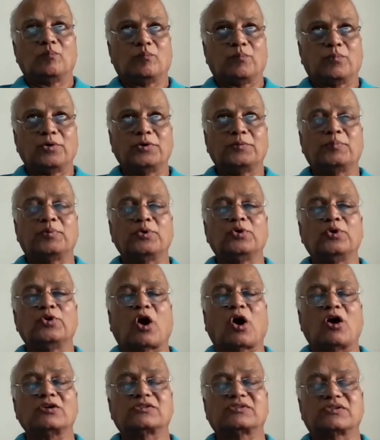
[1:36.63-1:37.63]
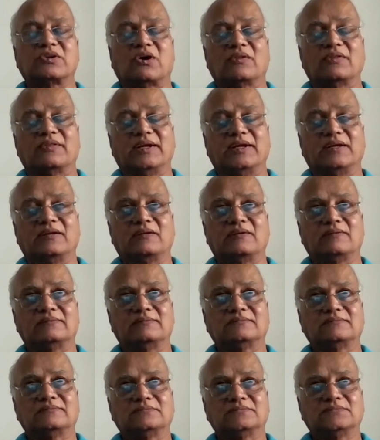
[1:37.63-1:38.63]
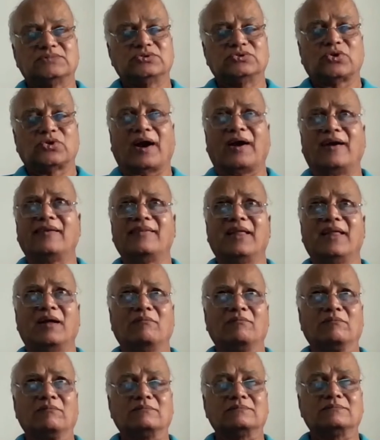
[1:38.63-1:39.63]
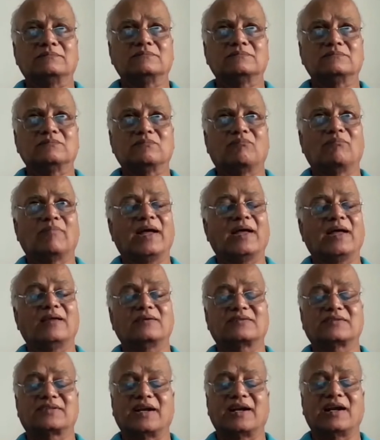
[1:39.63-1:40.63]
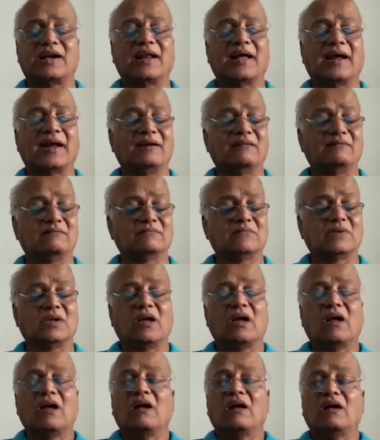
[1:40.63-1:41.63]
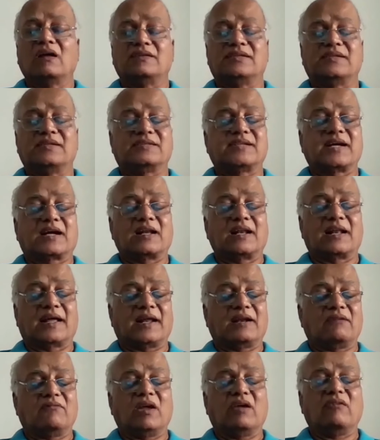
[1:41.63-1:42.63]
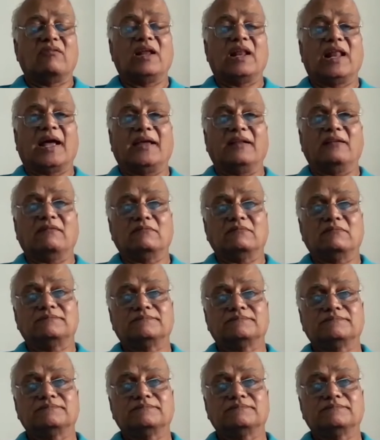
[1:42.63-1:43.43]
put few dots on it, joined them by straight line, zigzag line, wavy line,